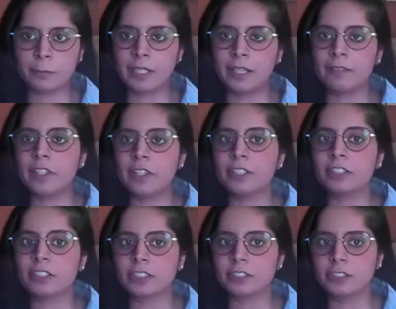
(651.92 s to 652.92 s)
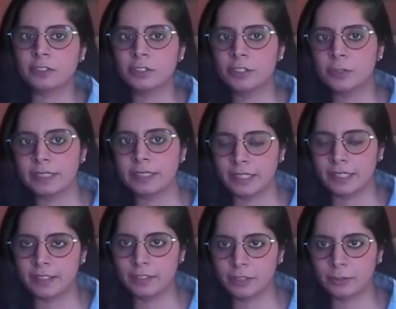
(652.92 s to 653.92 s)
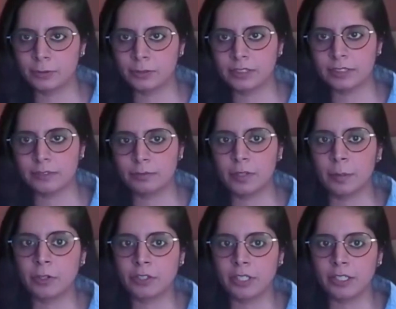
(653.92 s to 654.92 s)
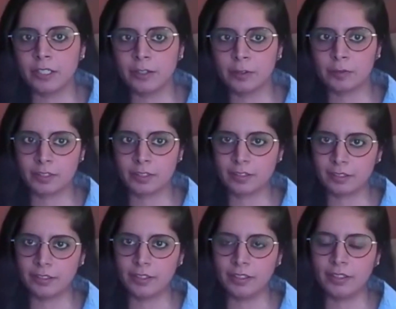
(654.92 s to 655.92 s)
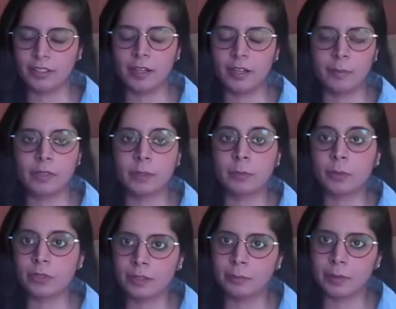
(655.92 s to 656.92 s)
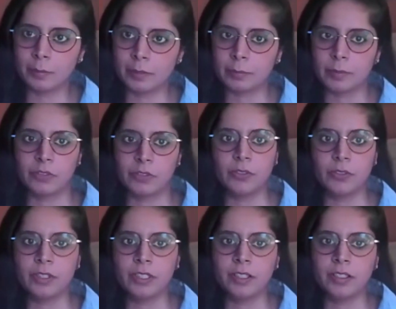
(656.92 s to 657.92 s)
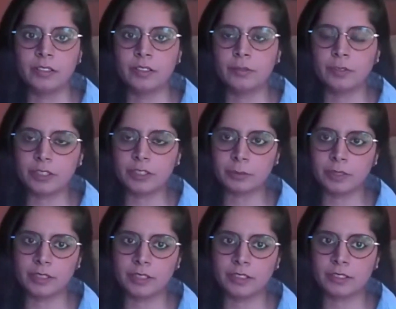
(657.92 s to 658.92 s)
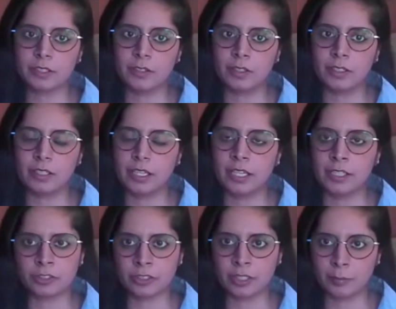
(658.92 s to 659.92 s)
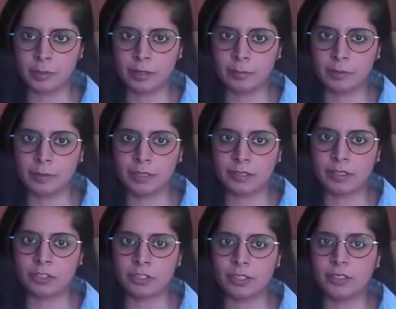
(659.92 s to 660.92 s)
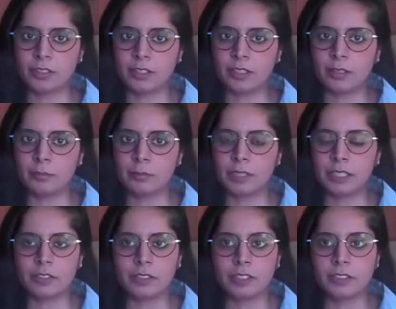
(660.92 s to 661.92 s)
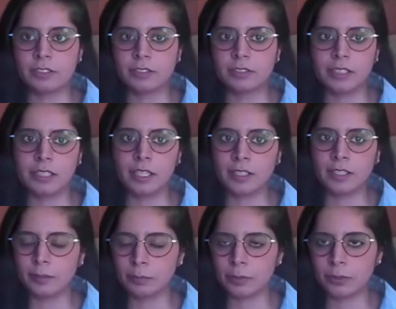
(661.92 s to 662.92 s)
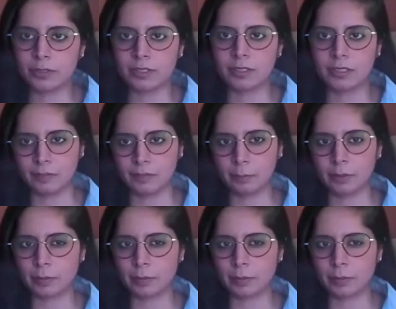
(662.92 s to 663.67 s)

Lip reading: we have launched 2 new exciting tools in February of this year. They're both in public preview. The first one is called Azure Carbon Optimization, catering to the IT pros and developer